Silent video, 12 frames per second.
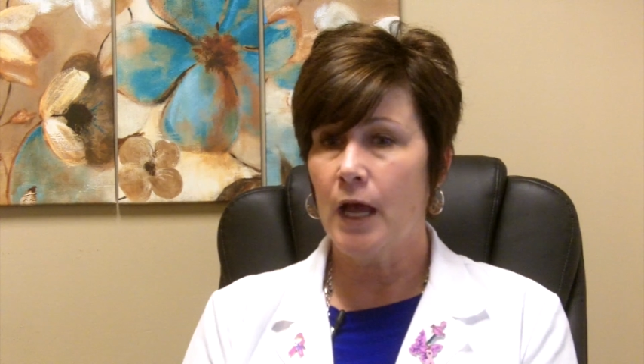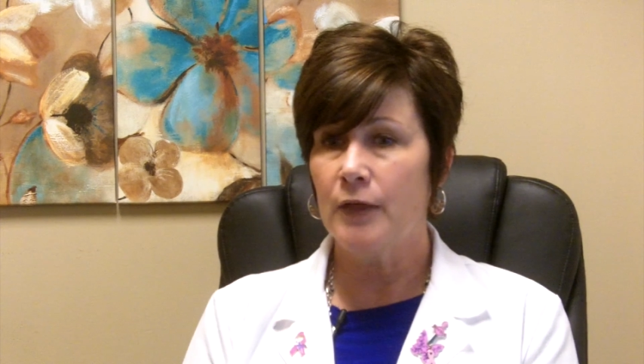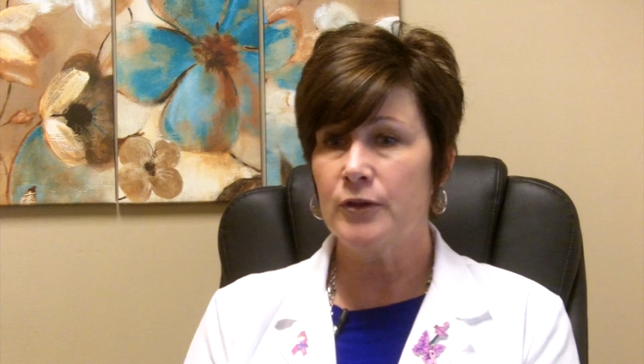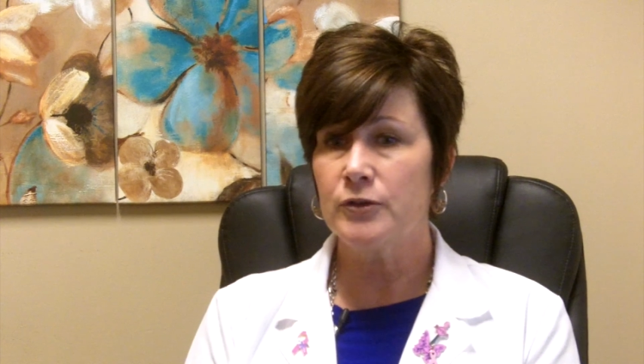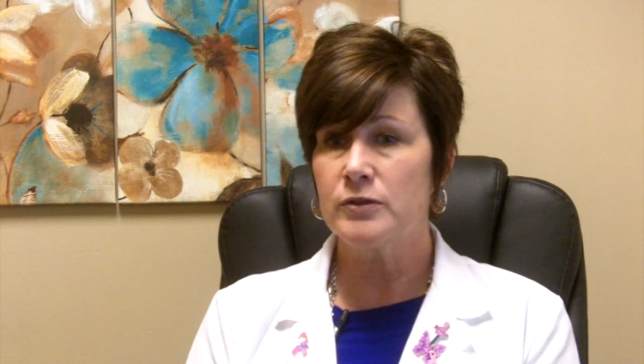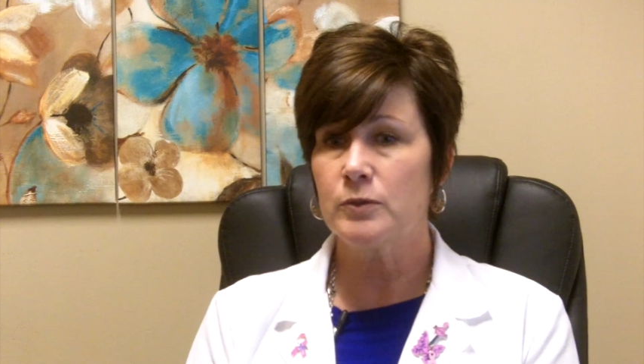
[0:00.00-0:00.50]

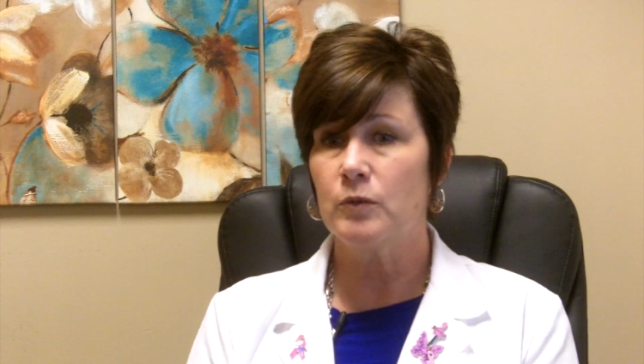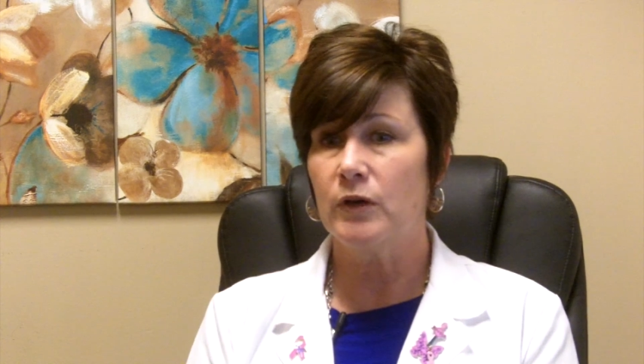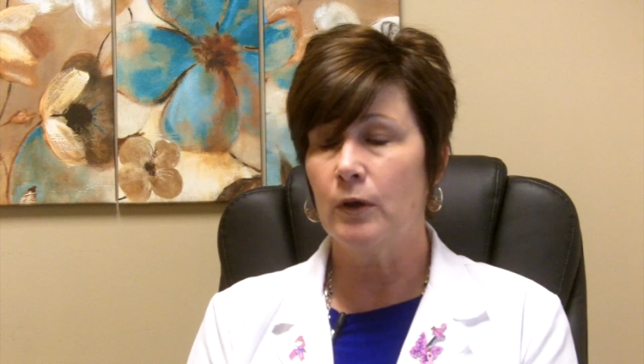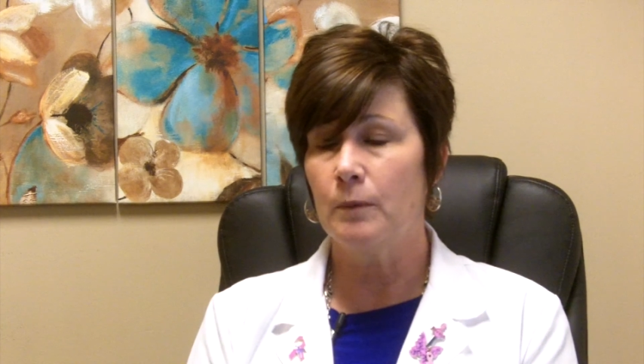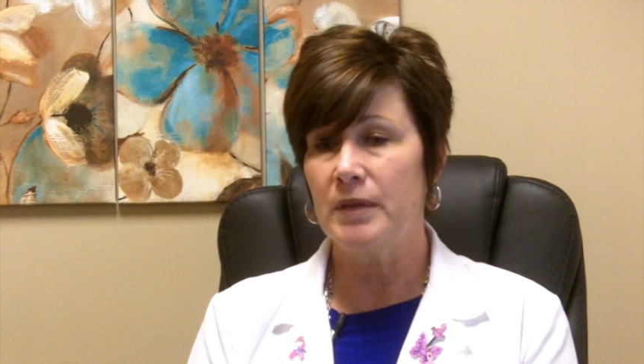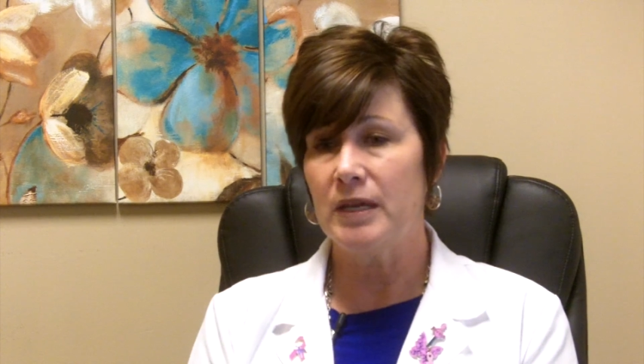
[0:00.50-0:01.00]
Others
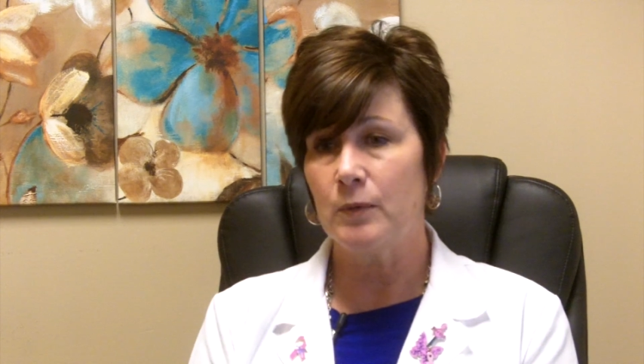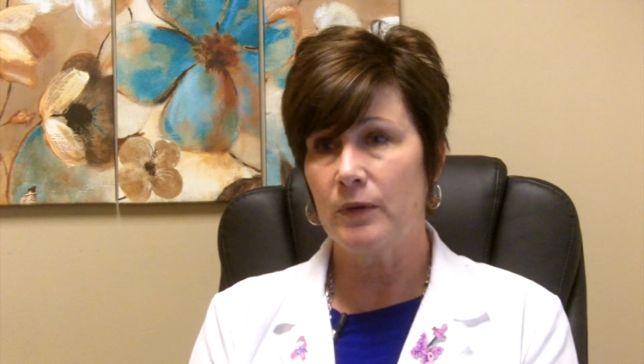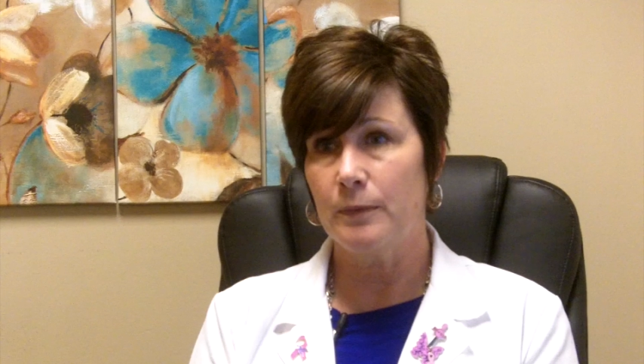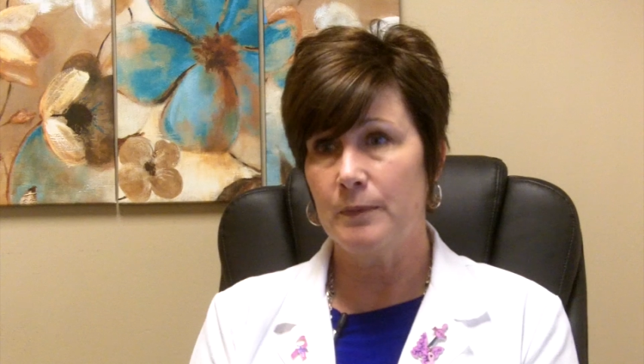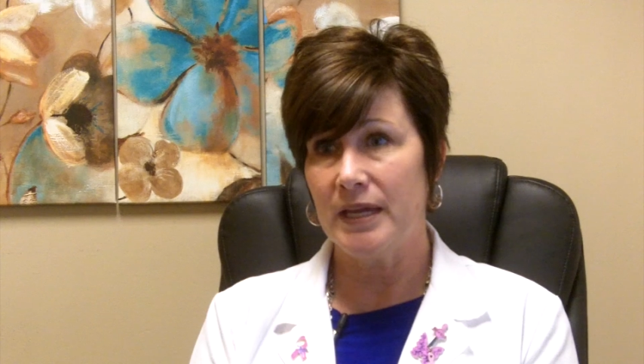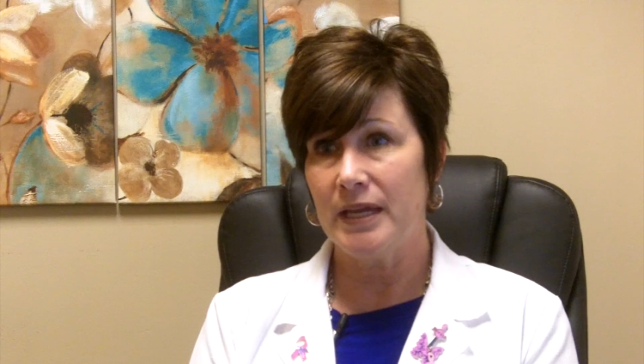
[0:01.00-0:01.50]
will meet
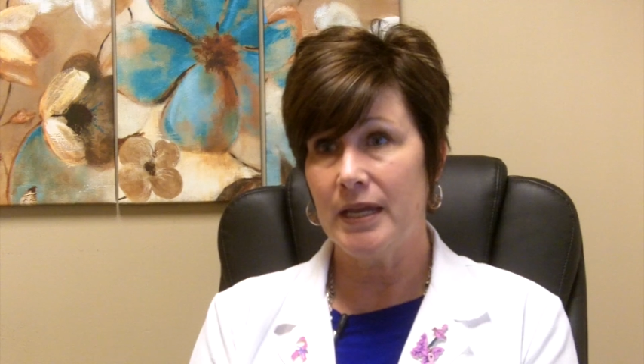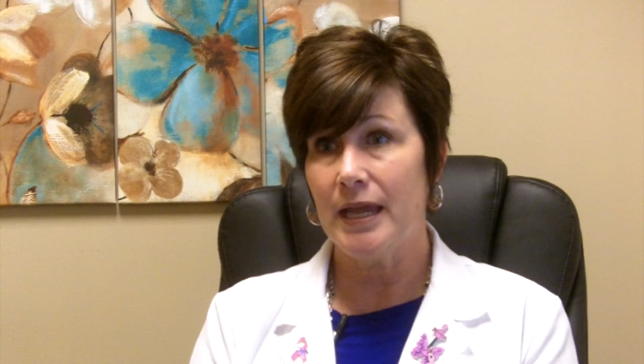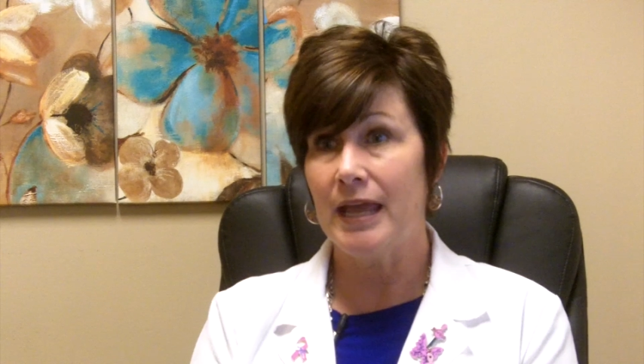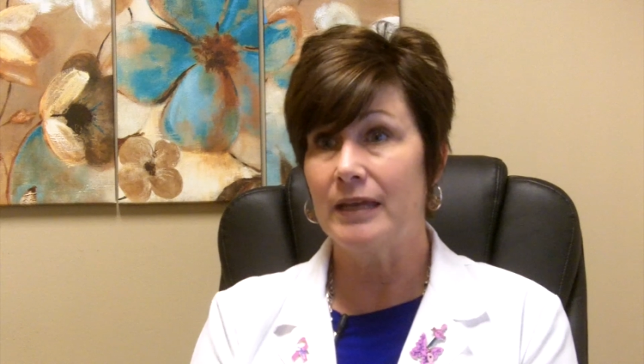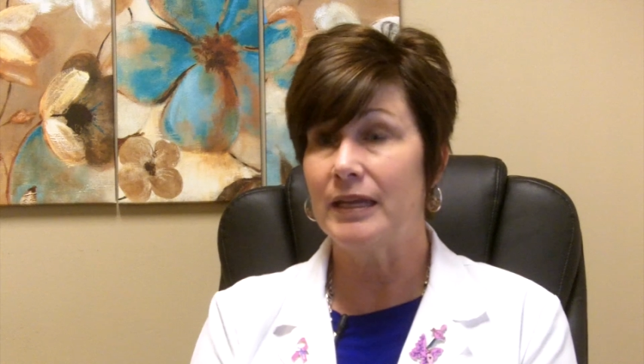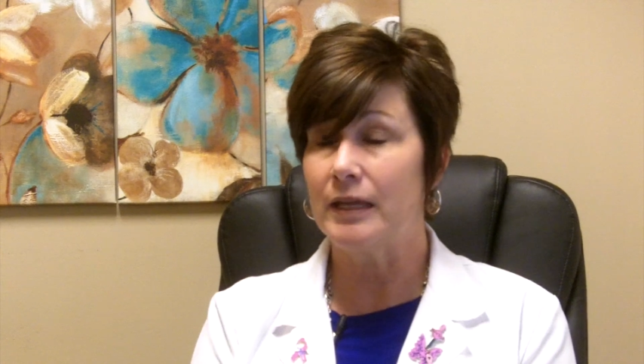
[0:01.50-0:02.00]
with
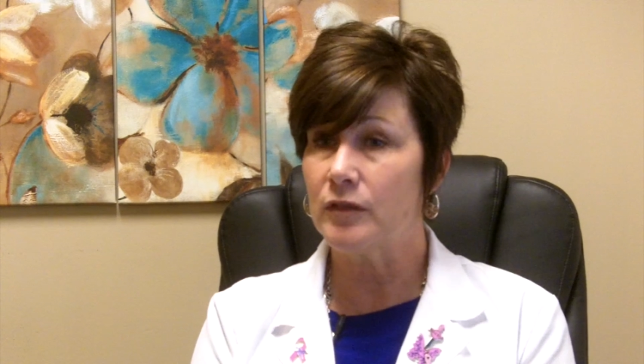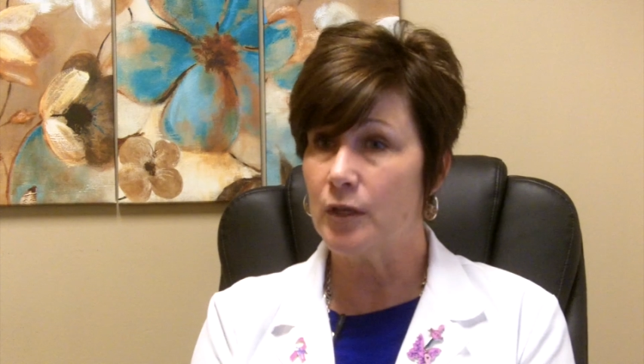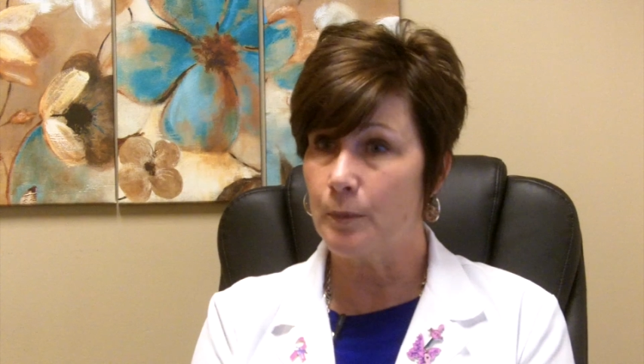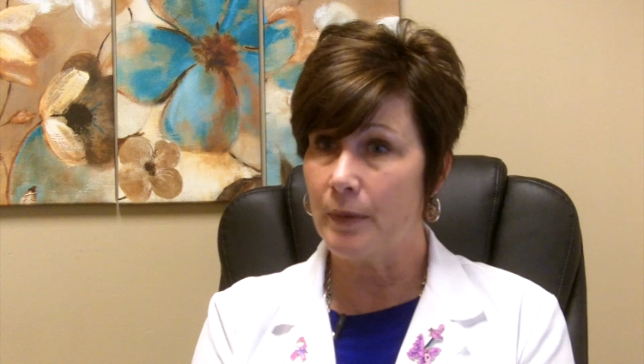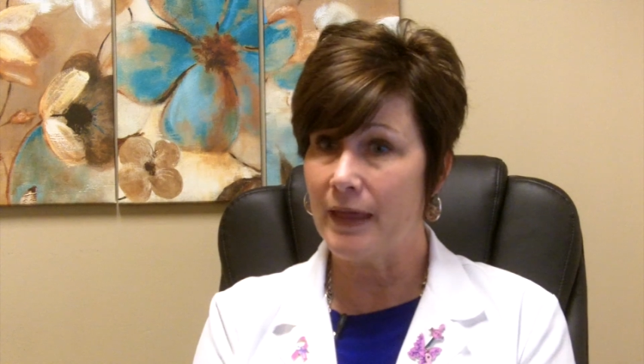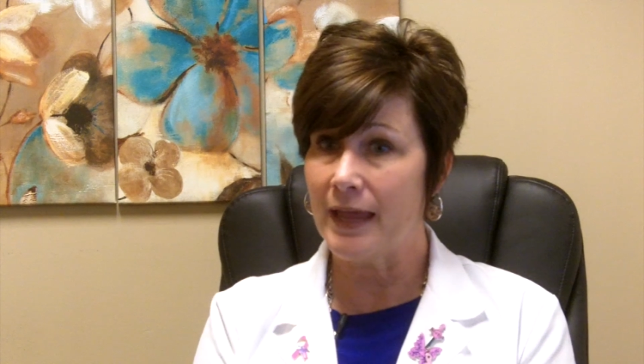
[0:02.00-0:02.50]
me and get
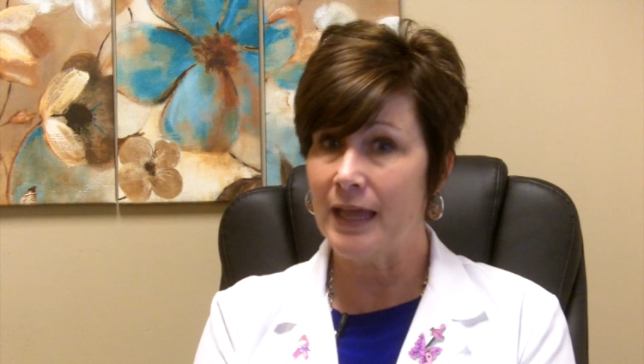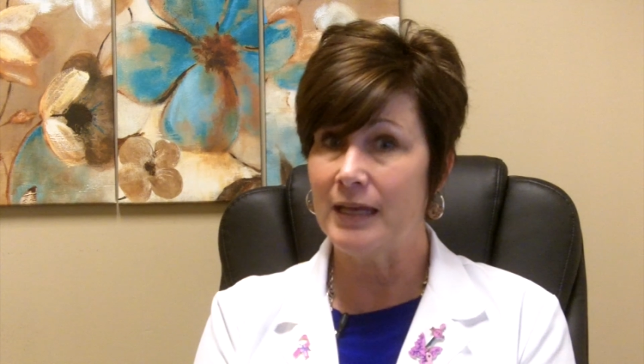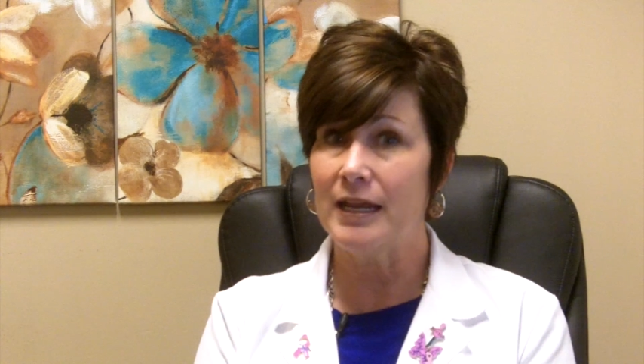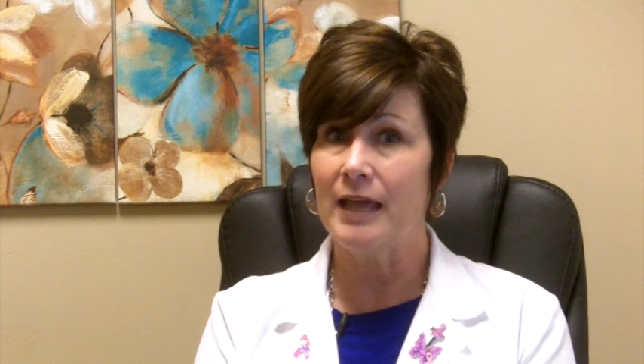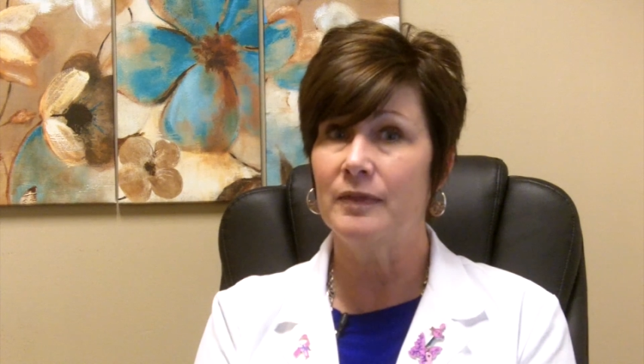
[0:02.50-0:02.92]
their plan,